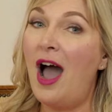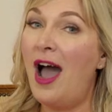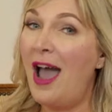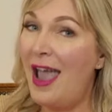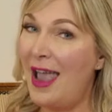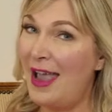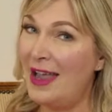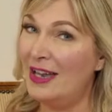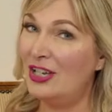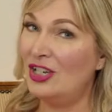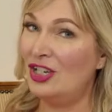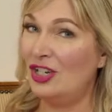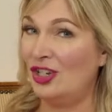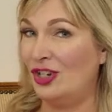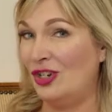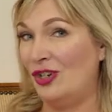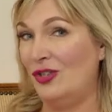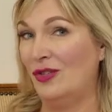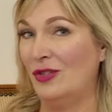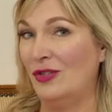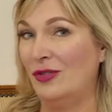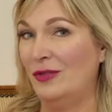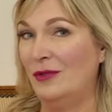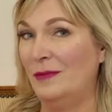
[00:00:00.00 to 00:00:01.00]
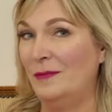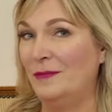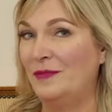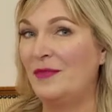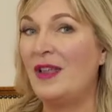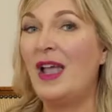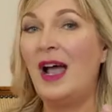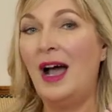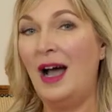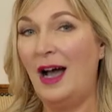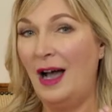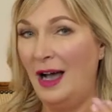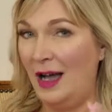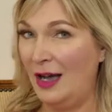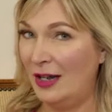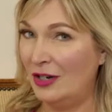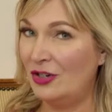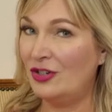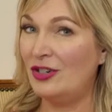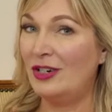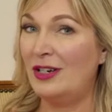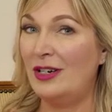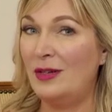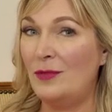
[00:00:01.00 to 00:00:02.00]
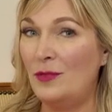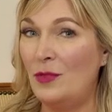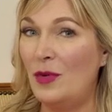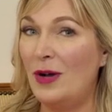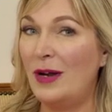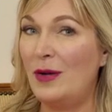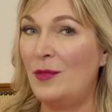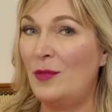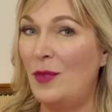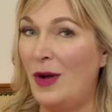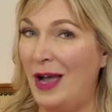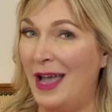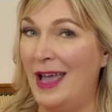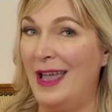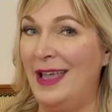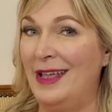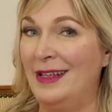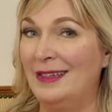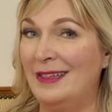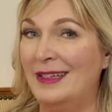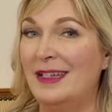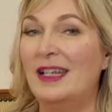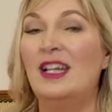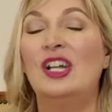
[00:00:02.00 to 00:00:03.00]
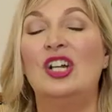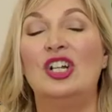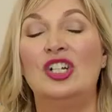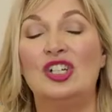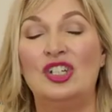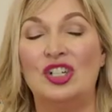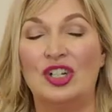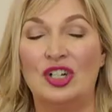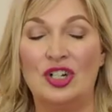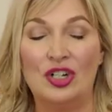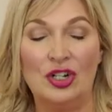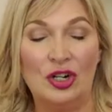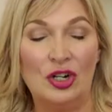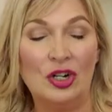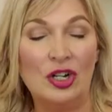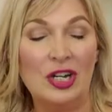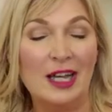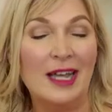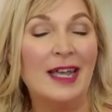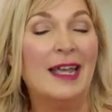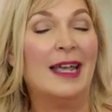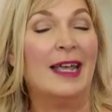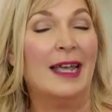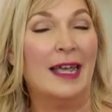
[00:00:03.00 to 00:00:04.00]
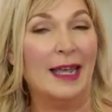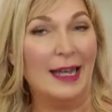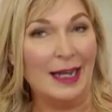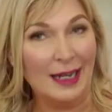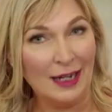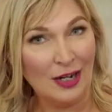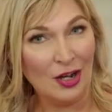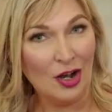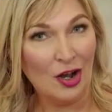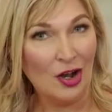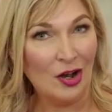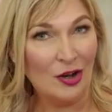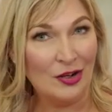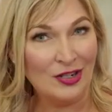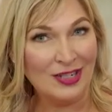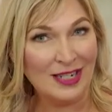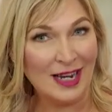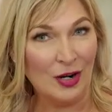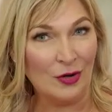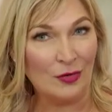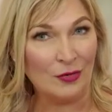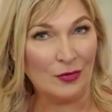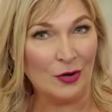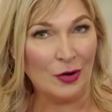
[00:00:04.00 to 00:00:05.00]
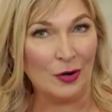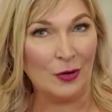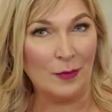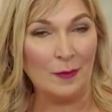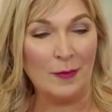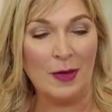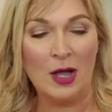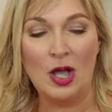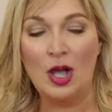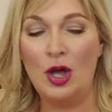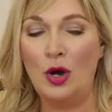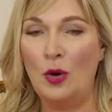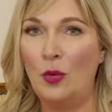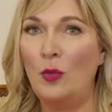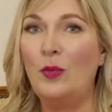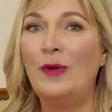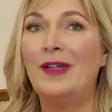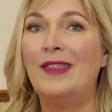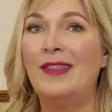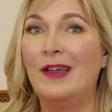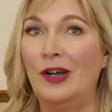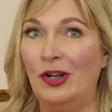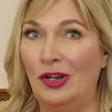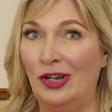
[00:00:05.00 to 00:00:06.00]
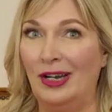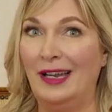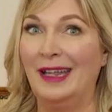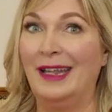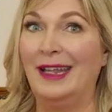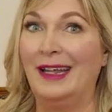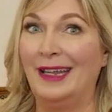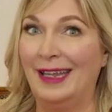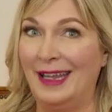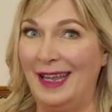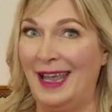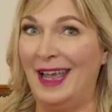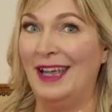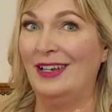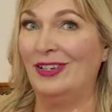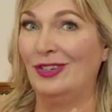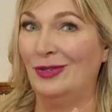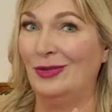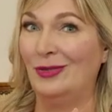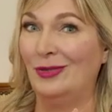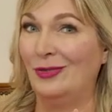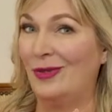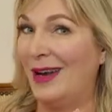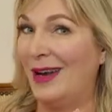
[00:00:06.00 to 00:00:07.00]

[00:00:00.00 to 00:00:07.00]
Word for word: I had to Google 101 ways to cook in a hotel room with only a kettle,